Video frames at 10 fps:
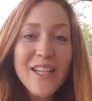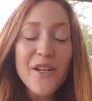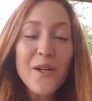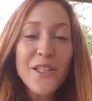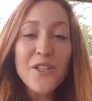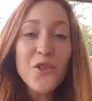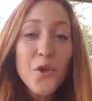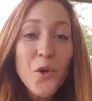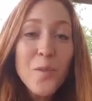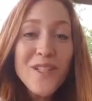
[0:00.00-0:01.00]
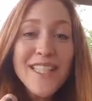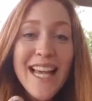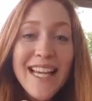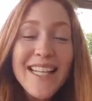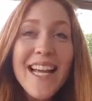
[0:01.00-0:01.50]
and only
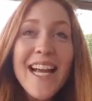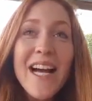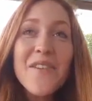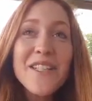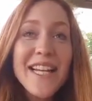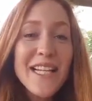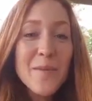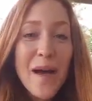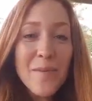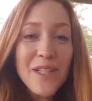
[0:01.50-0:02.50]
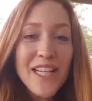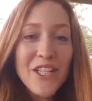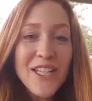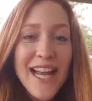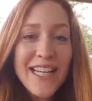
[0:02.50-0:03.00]
2% of today's
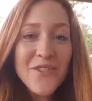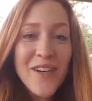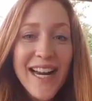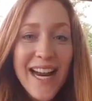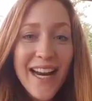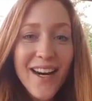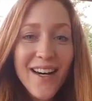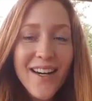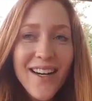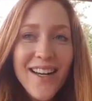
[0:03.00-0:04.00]
population has hair?